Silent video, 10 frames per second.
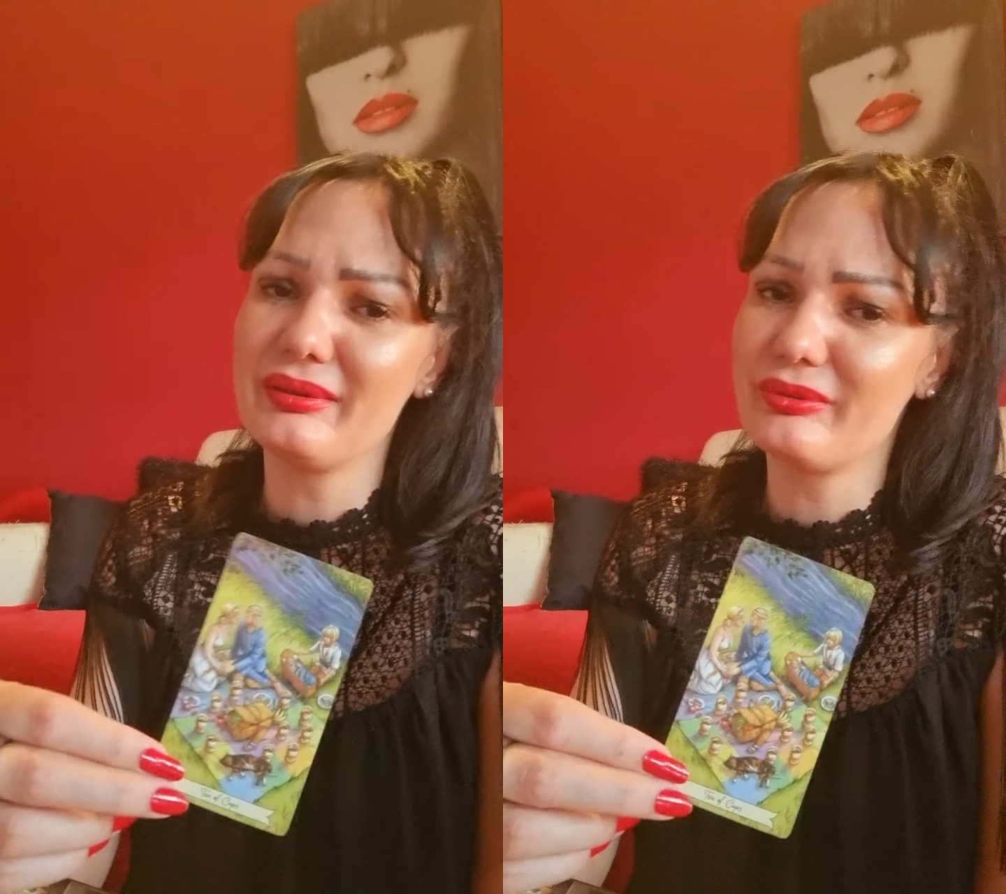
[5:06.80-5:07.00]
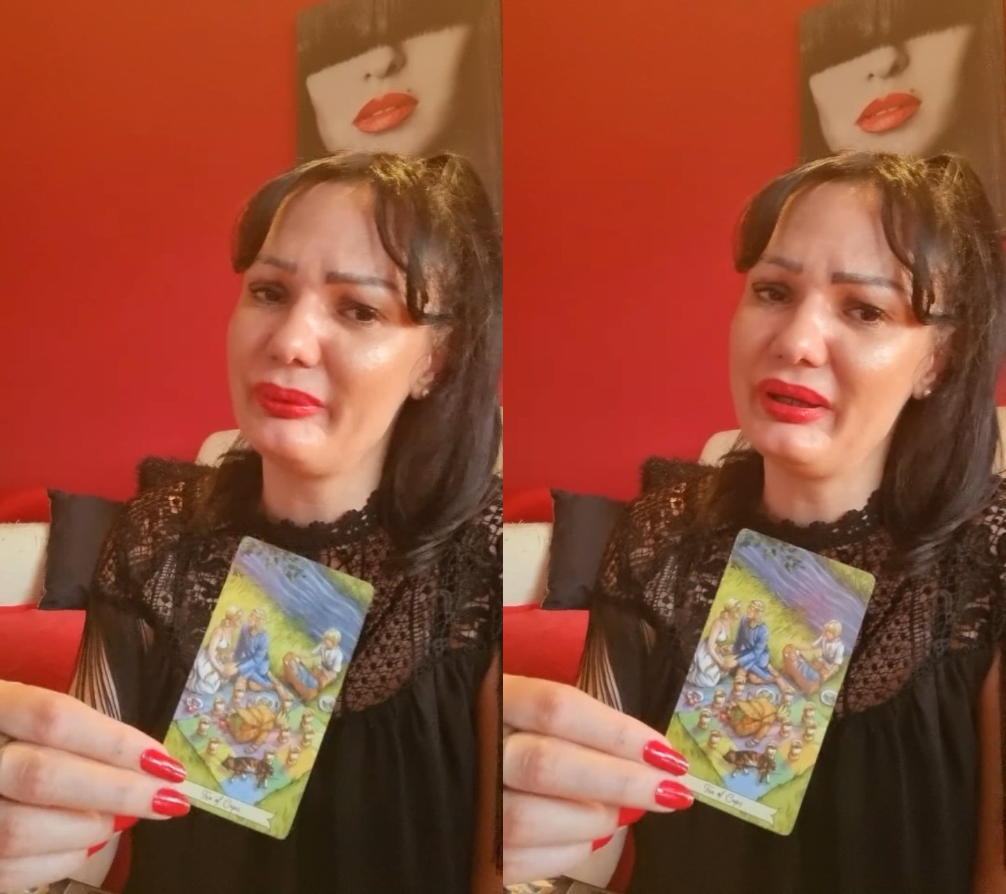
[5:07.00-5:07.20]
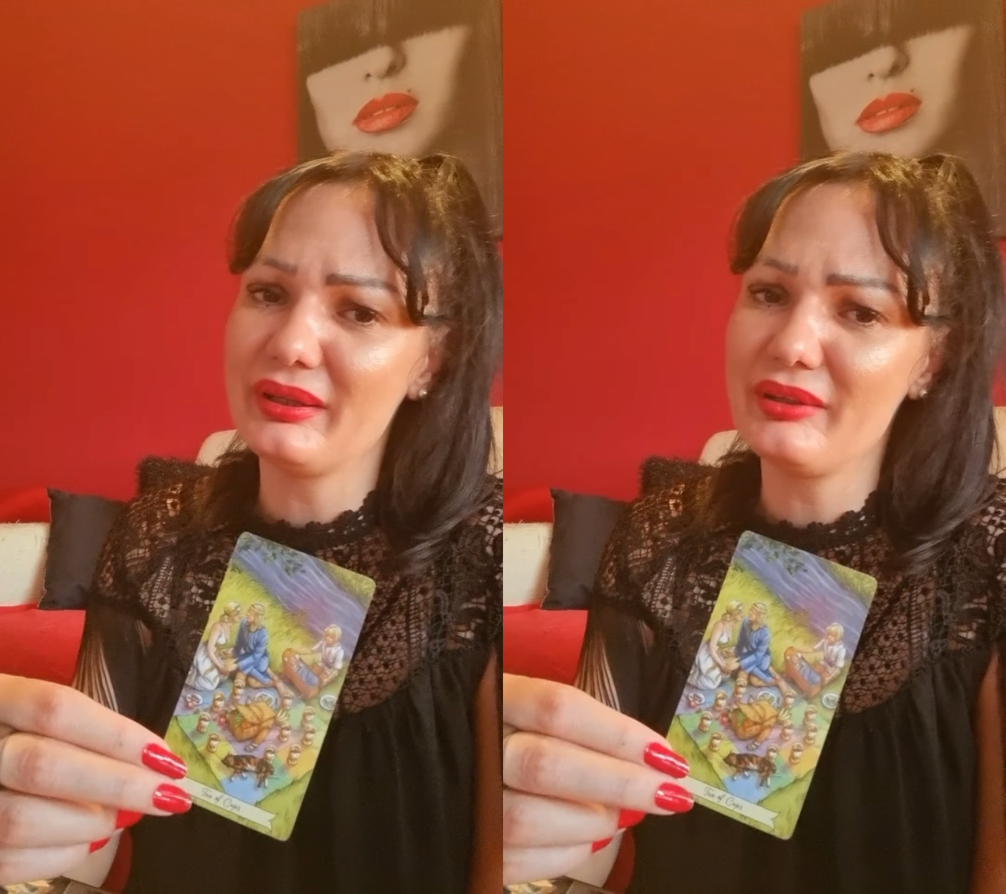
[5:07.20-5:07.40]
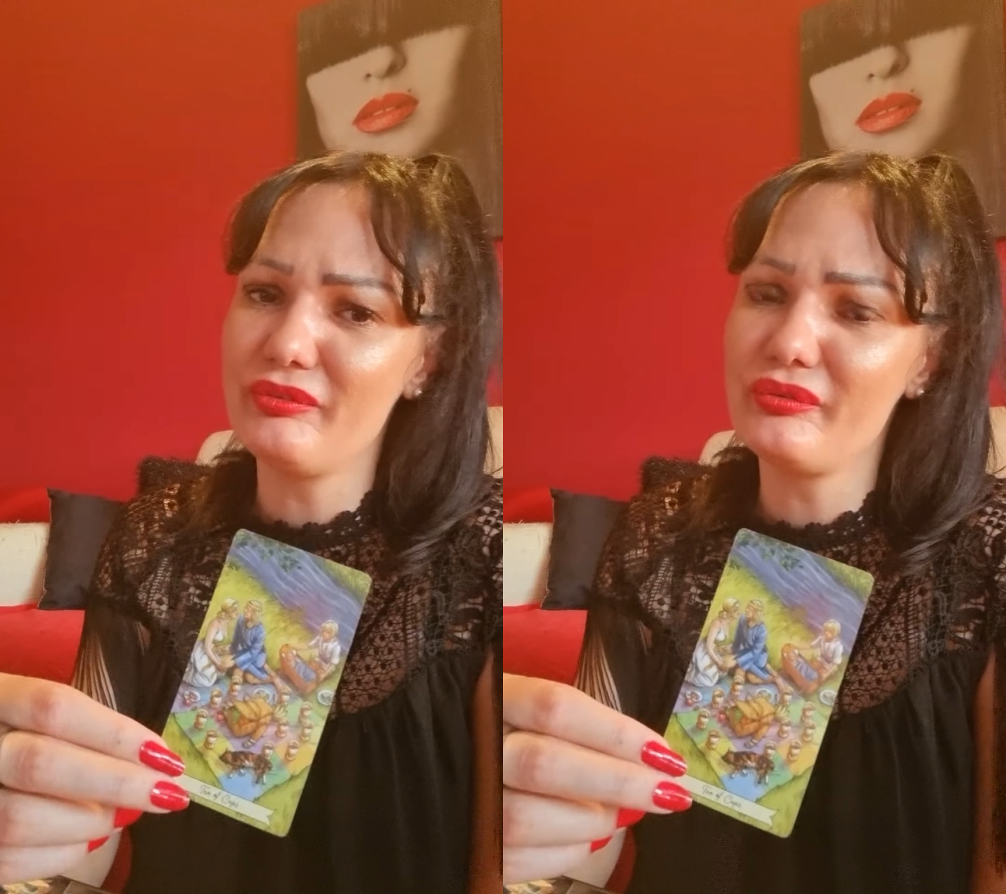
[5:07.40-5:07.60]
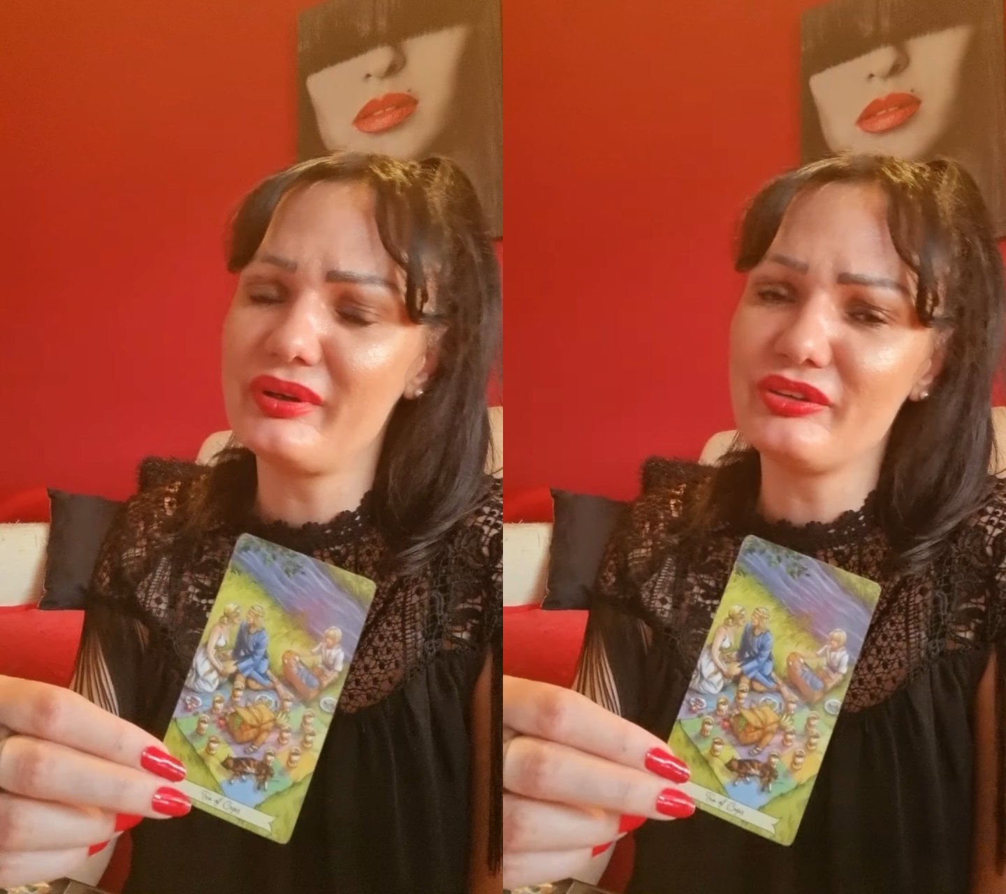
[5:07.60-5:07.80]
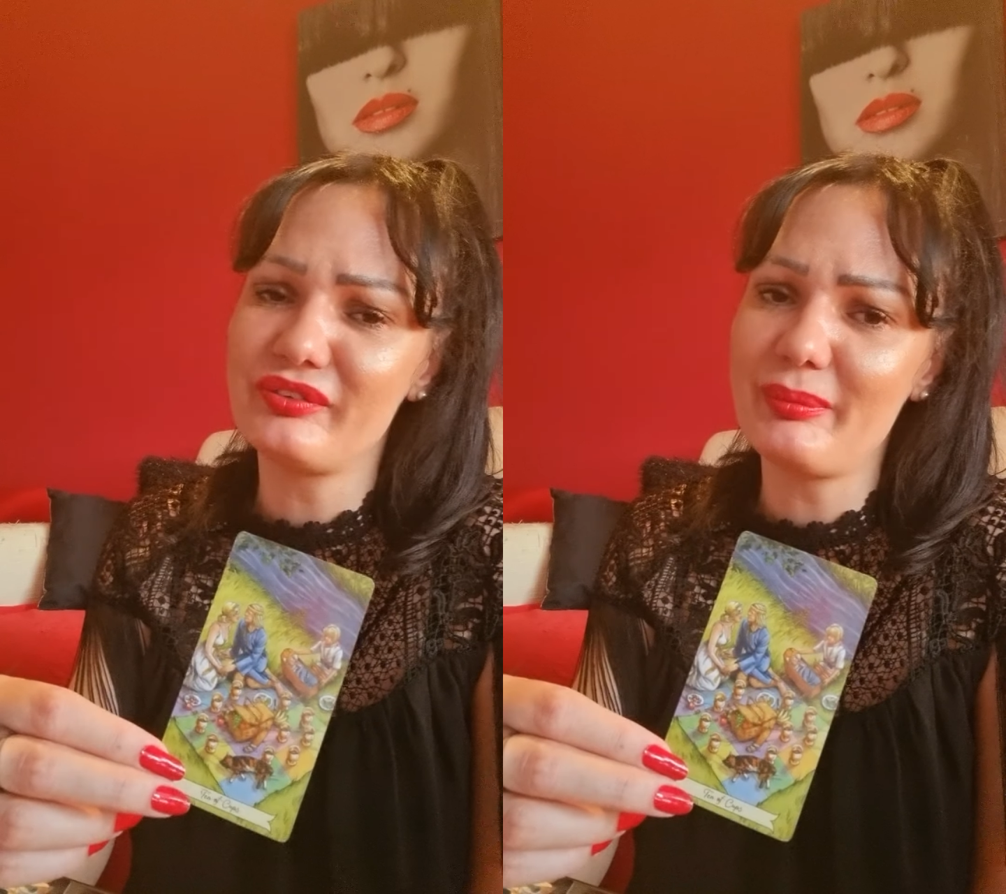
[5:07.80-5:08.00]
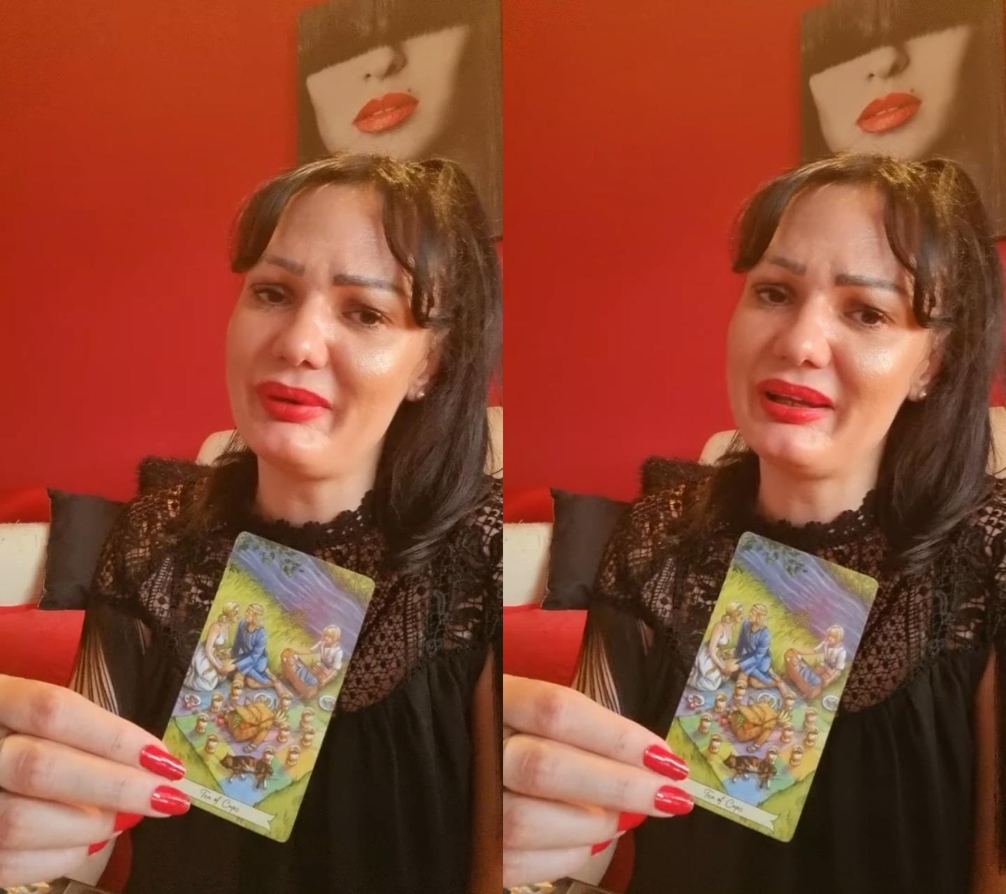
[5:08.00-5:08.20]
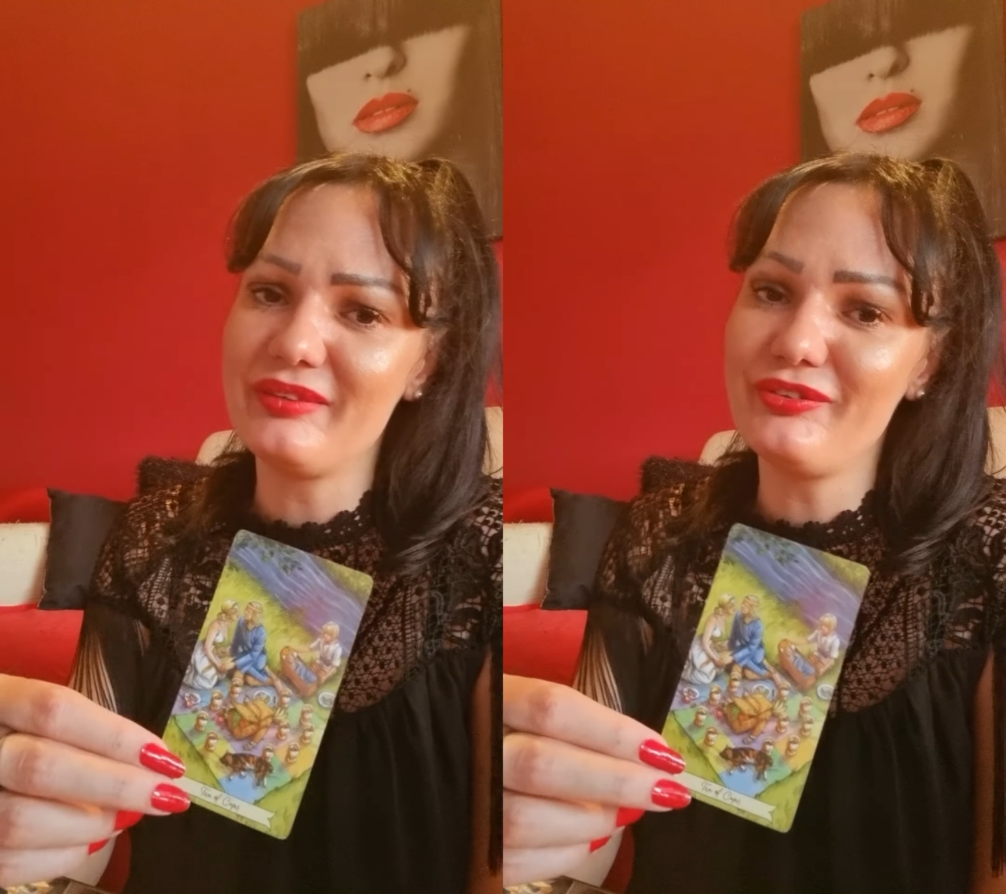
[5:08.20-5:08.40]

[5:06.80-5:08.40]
ring, if you want family,